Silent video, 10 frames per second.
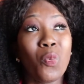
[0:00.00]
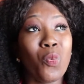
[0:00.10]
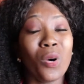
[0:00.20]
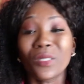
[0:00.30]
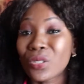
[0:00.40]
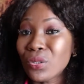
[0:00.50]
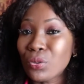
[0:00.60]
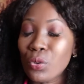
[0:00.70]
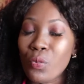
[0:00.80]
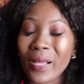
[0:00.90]
what to
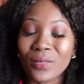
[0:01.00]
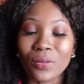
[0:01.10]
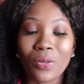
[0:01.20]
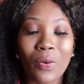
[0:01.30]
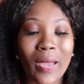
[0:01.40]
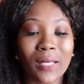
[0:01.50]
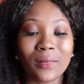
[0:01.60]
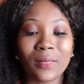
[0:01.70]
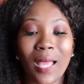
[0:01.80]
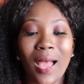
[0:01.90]
do, where to go.
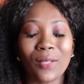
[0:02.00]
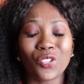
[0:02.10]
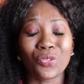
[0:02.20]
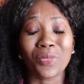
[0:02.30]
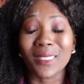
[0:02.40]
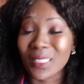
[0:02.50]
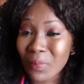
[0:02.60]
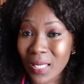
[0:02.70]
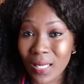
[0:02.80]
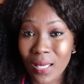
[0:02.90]
And trust
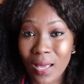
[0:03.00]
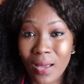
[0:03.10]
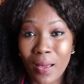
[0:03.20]
me,